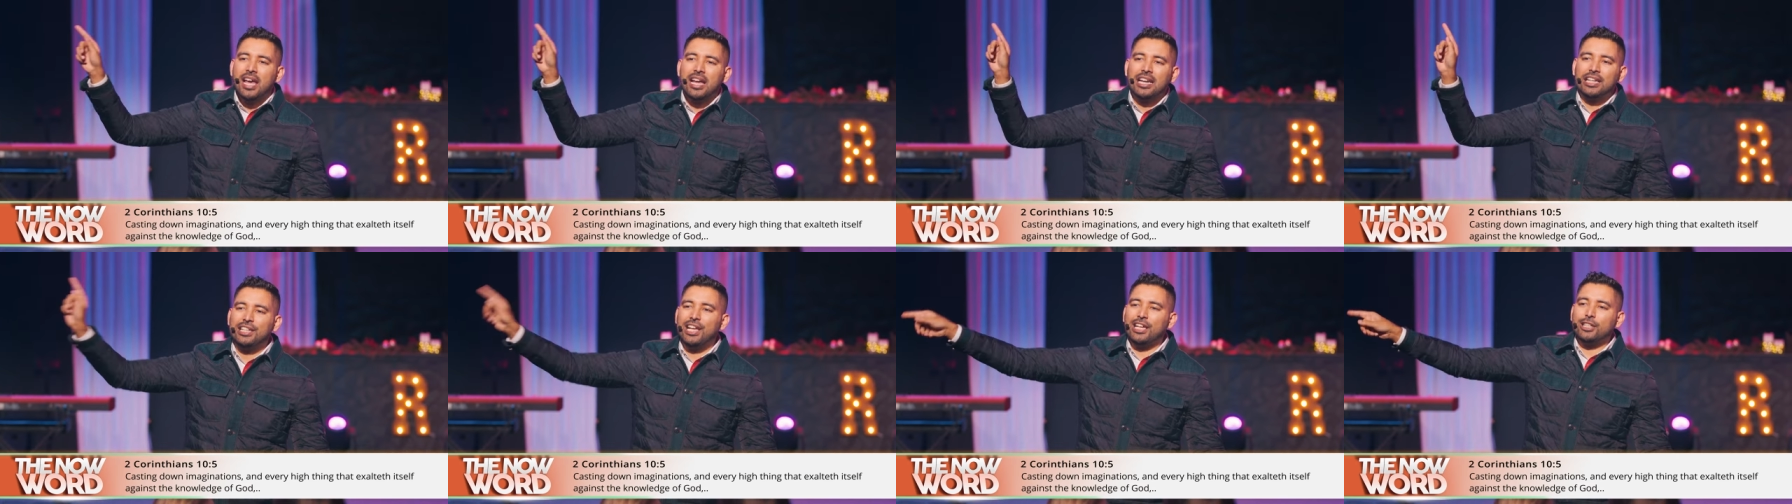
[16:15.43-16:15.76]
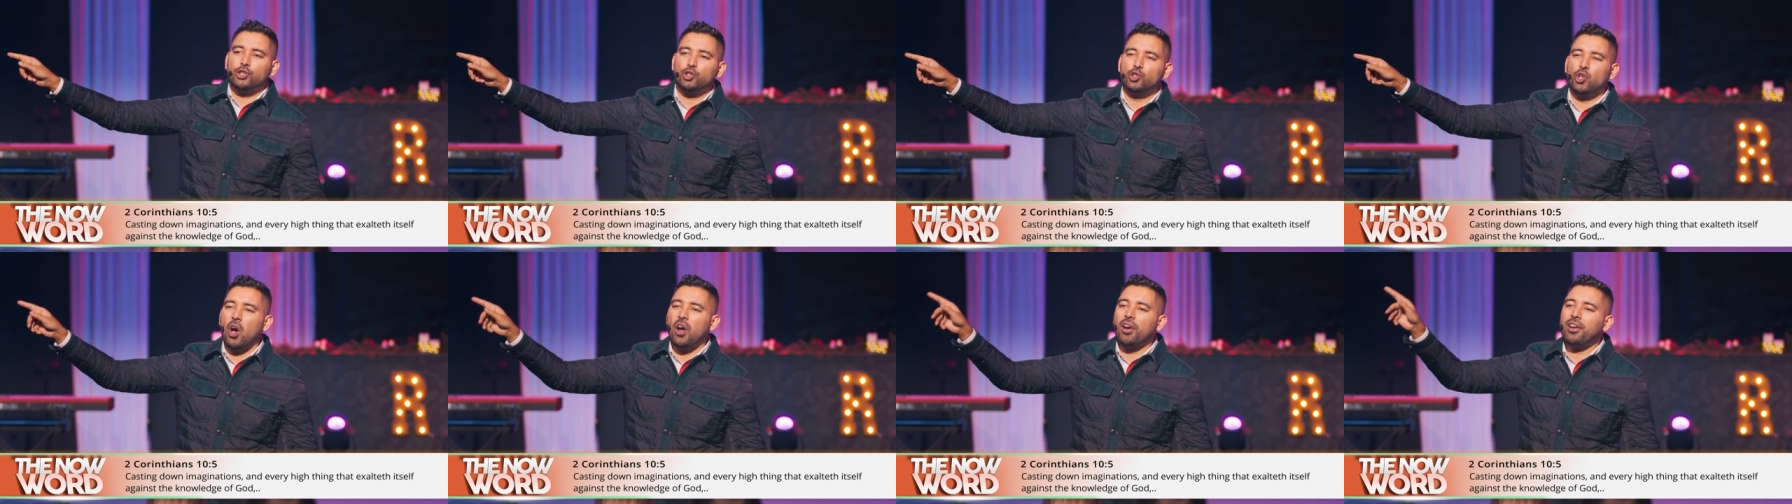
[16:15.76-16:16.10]

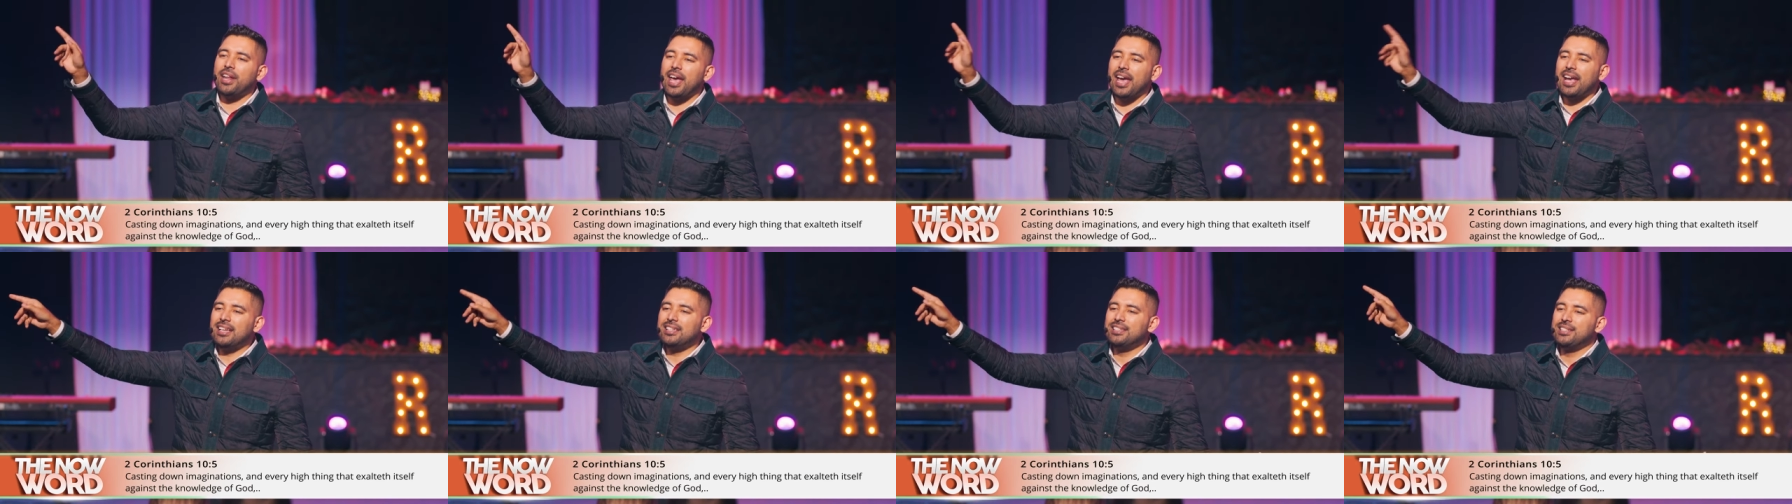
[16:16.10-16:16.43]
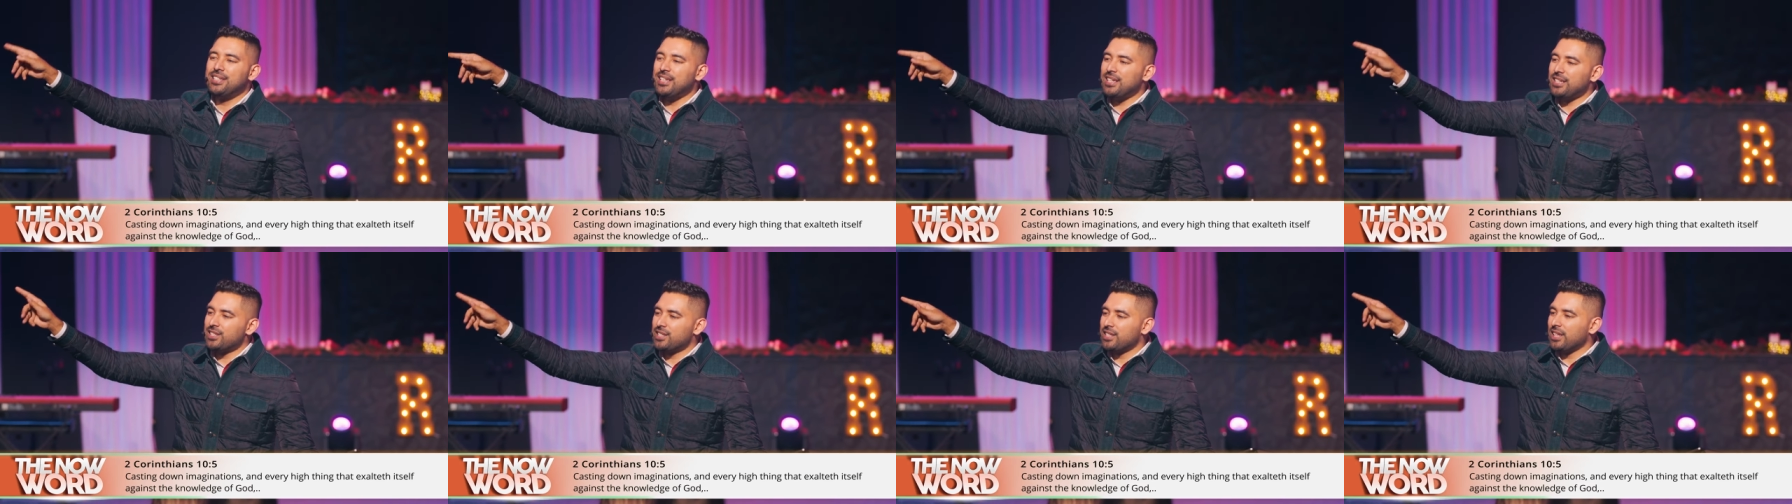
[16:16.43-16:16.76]
does not
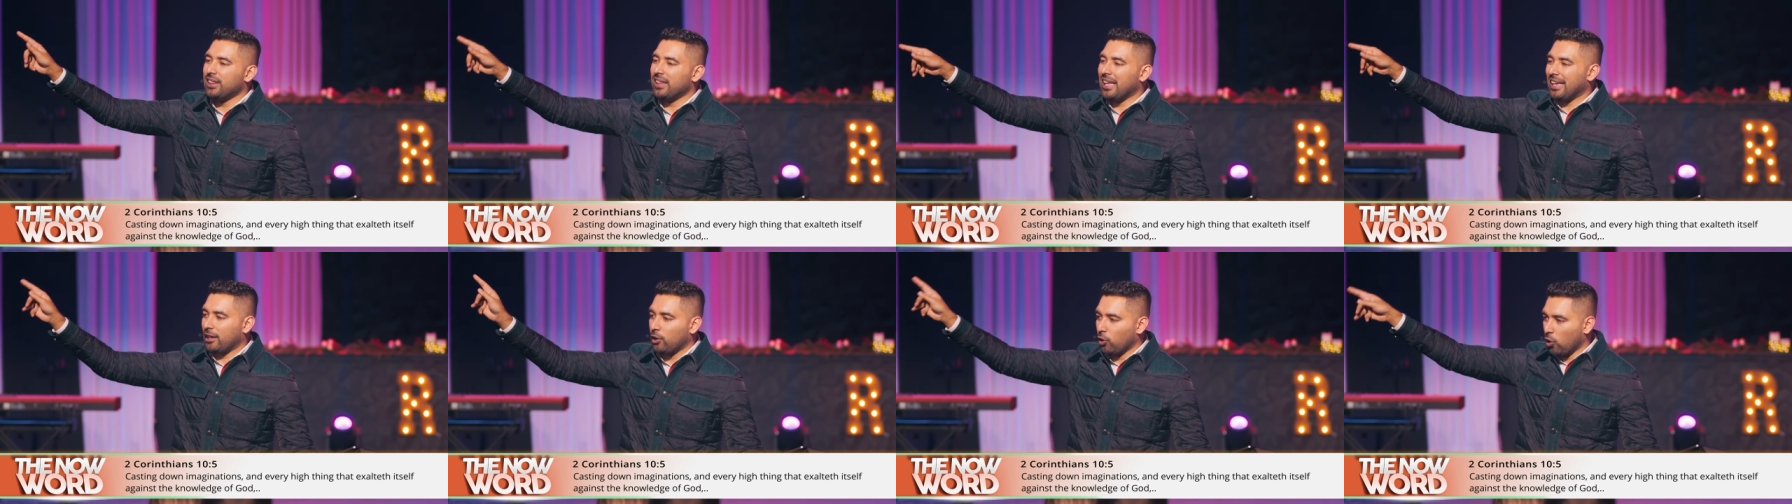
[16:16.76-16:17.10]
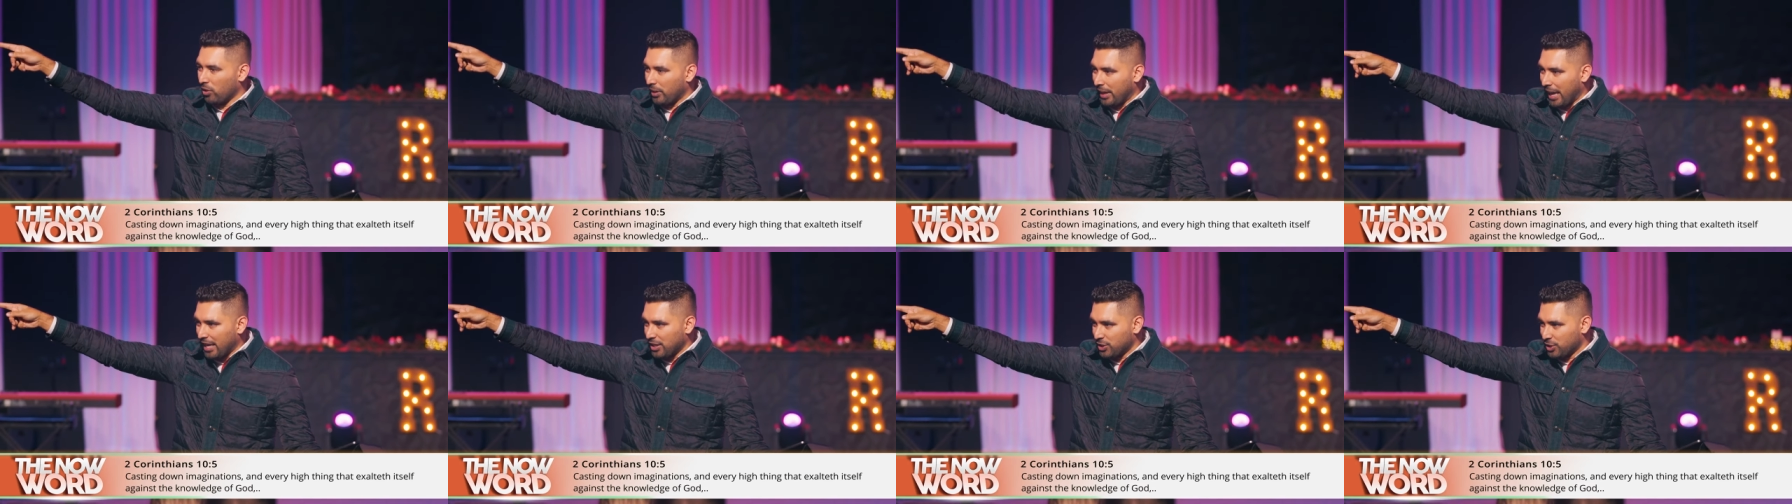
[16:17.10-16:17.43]
exist in that
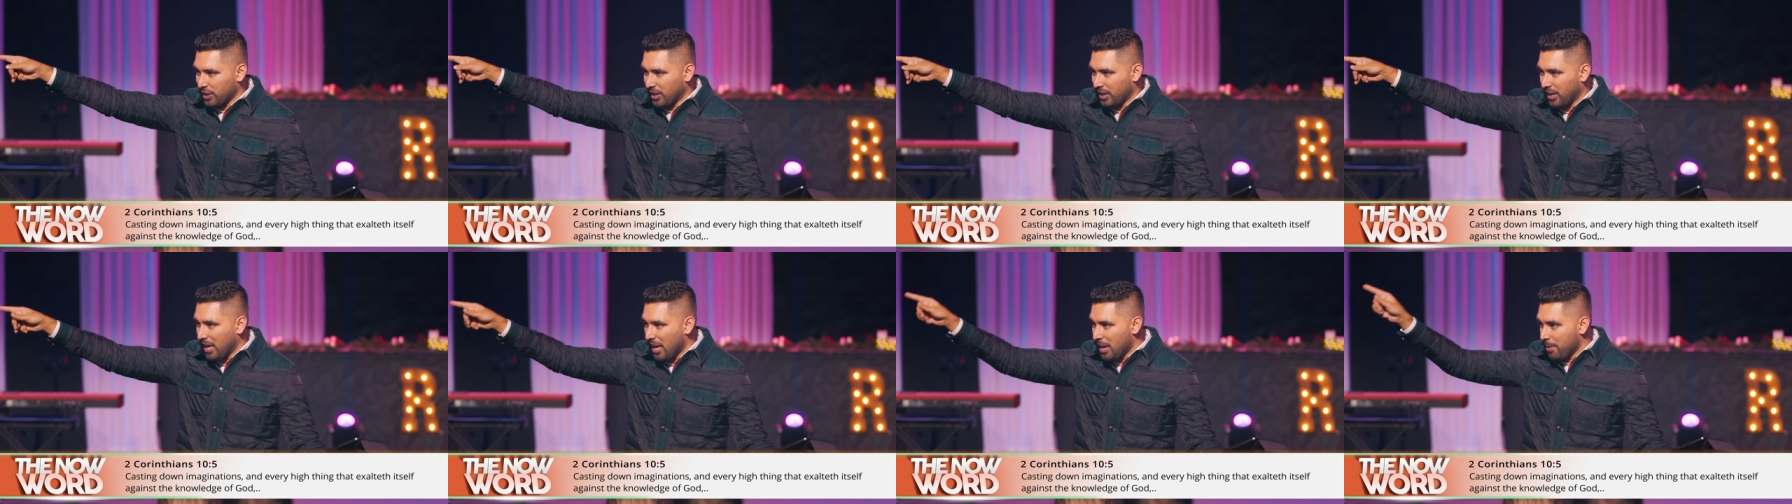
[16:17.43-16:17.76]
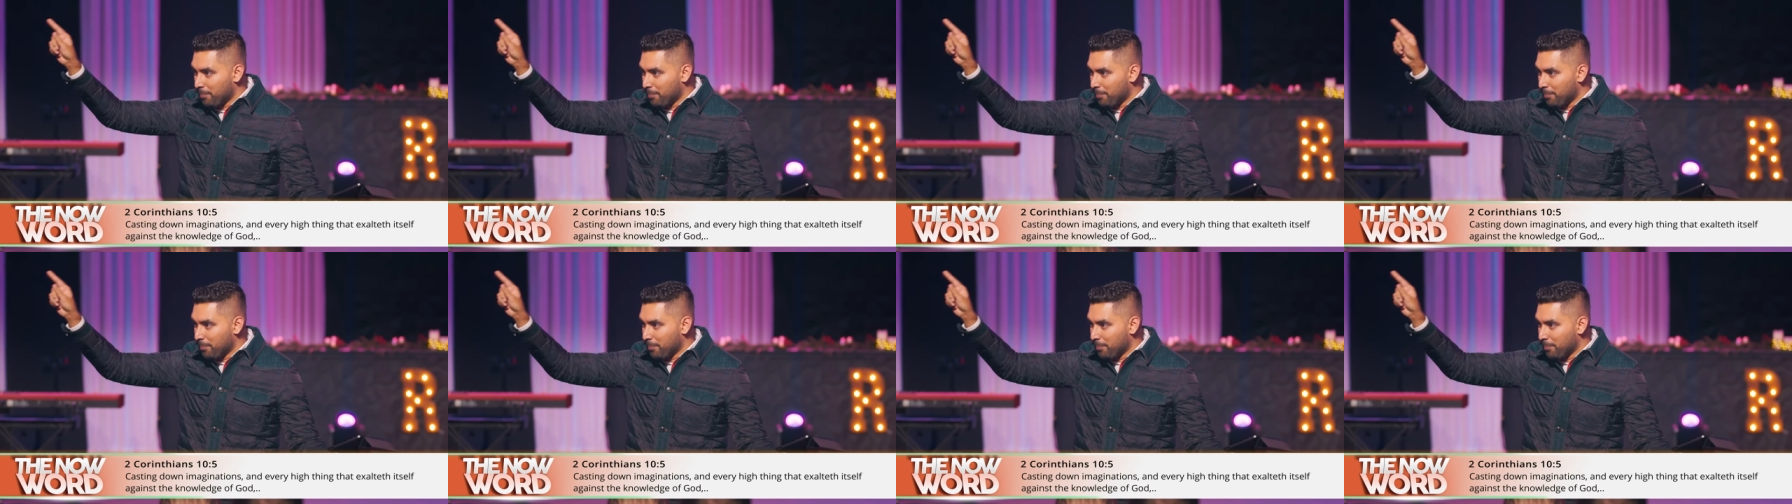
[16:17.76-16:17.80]
location,